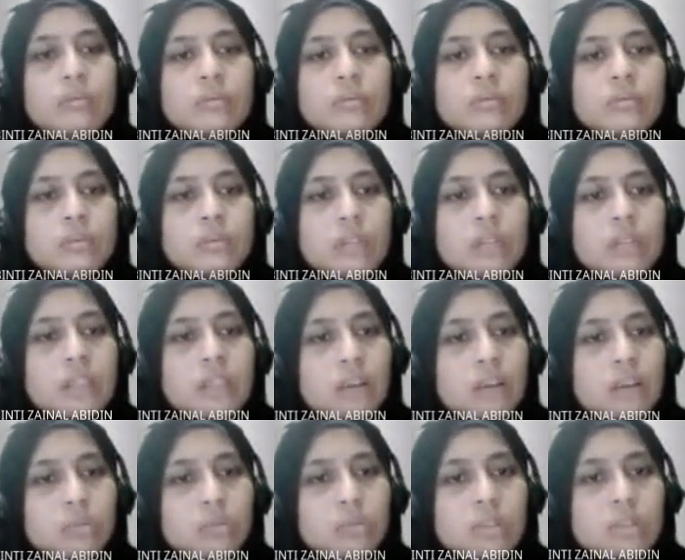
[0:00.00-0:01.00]
to learn how to
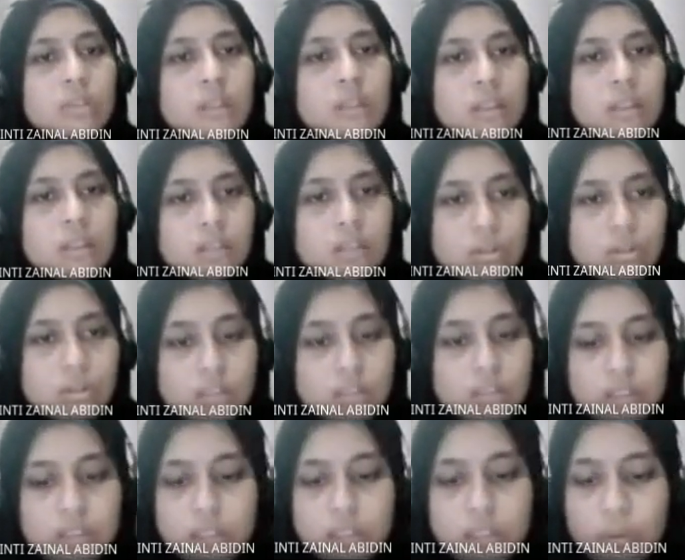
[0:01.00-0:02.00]
design the
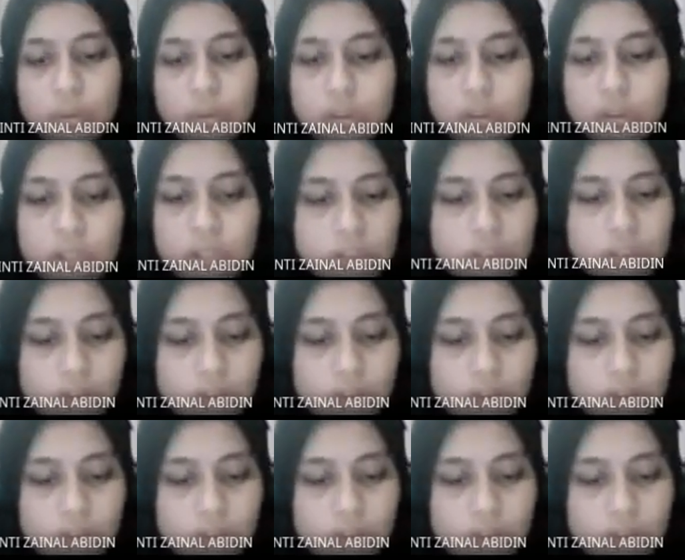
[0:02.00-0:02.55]
association, I want to ask,